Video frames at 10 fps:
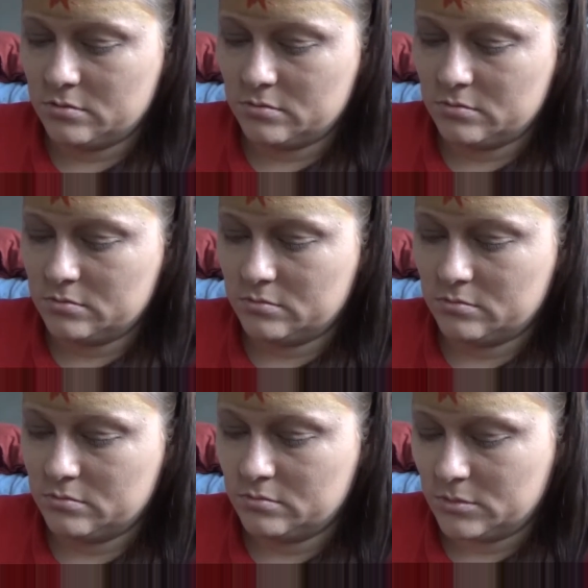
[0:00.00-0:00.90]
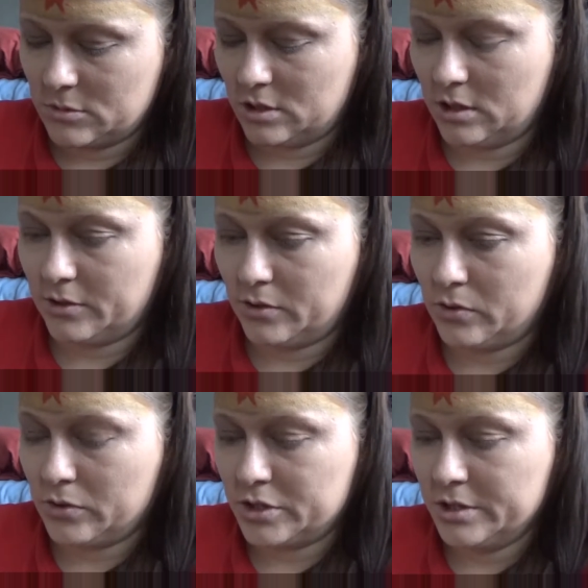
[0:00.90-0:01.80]
A lot of
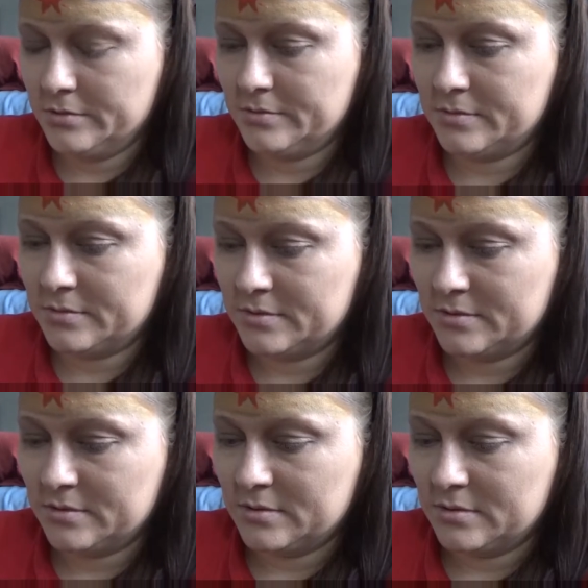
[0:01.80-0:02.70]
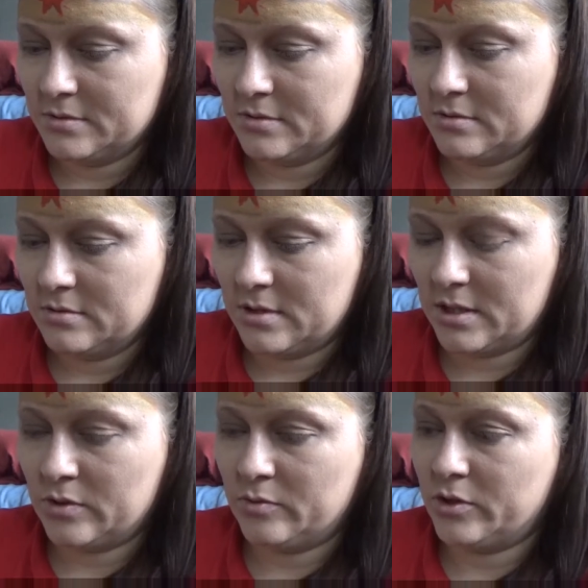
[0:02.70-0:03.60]
caution.
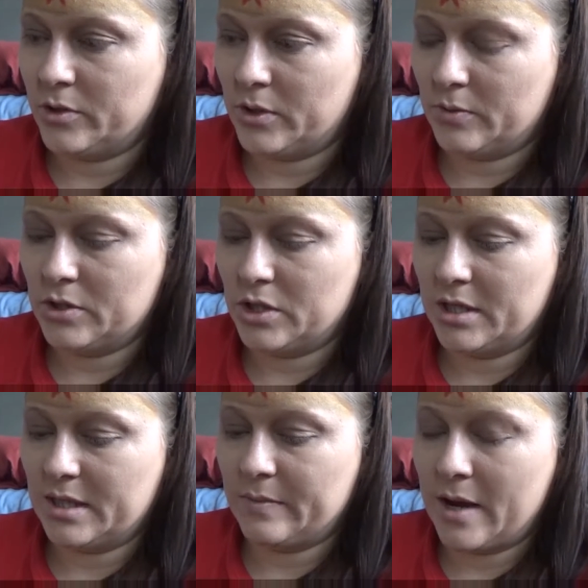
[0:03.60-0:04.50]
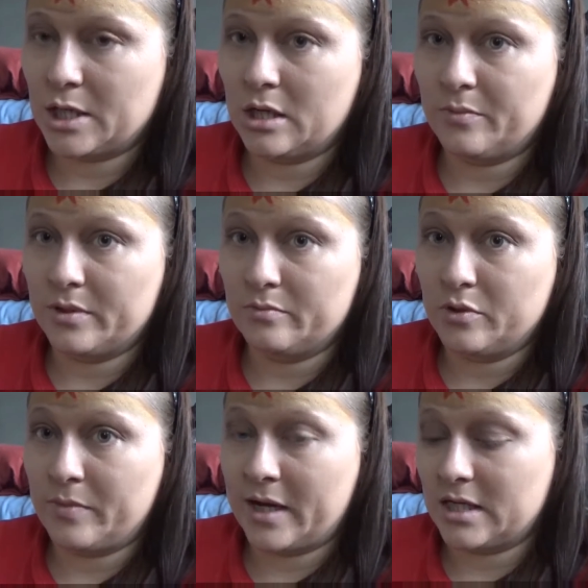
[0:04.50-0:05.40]
That's one of those ones you can smash up and
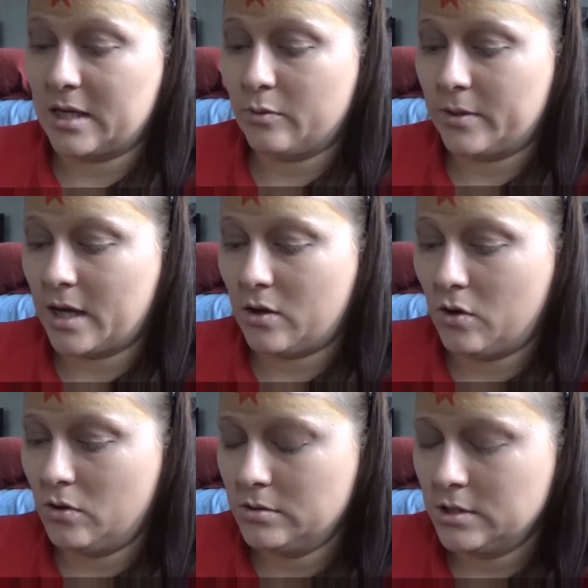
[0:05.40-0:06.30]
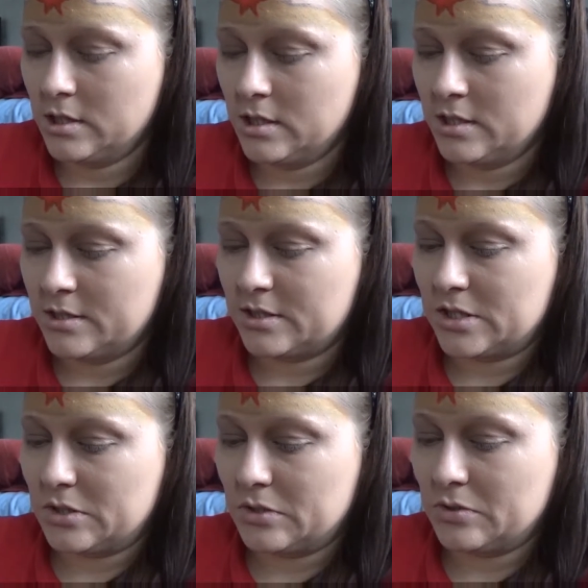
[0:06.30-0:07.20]
put back together with alcohol,
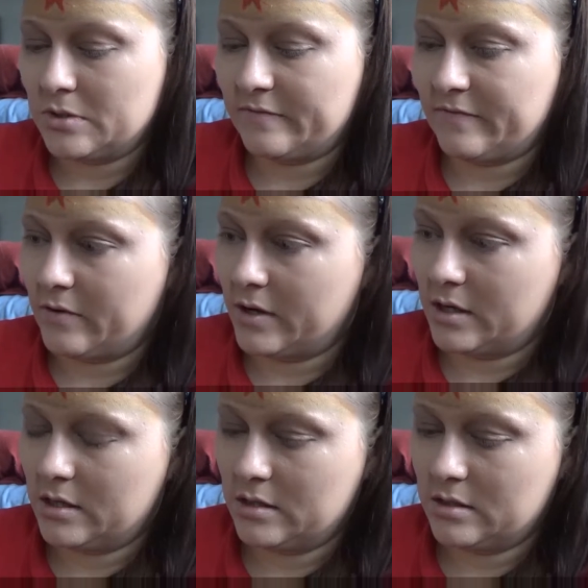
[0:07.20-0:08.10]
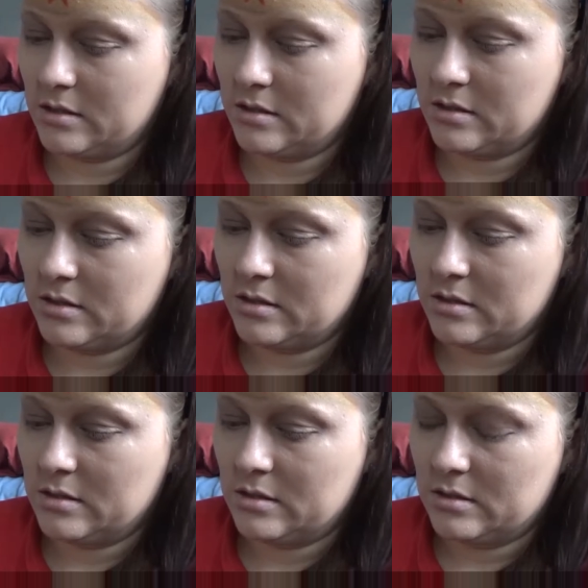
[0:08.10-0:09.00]
so it's very
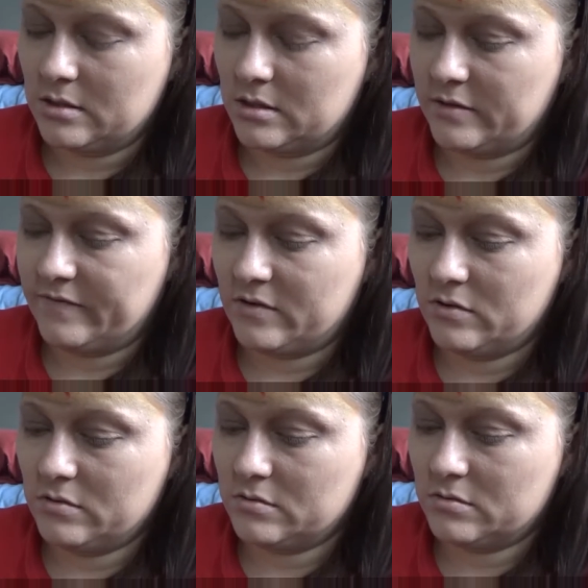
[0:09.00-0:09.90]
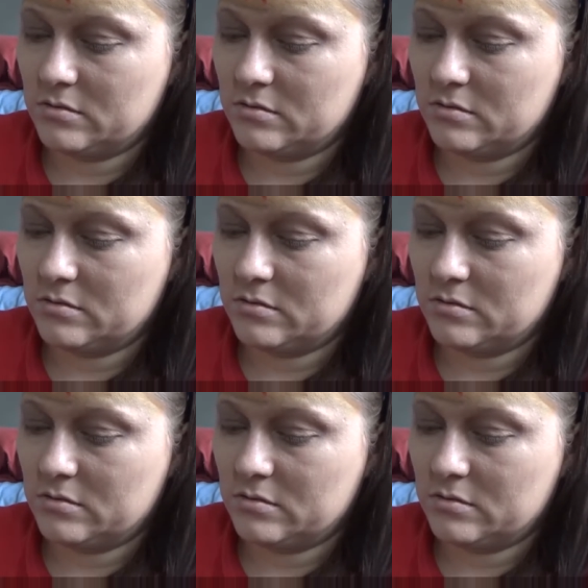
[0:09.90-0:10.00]
difficult.